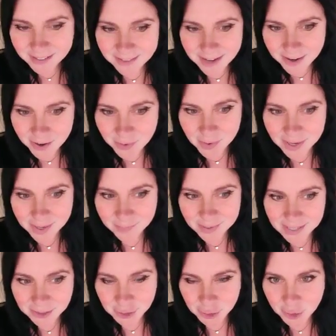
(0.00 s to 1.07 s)
They don't want to
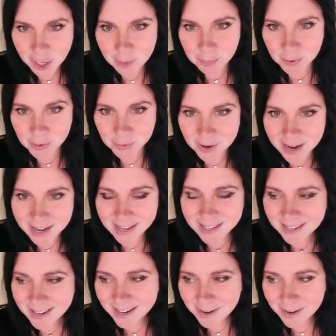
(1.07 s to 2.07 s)
be in trouble, right?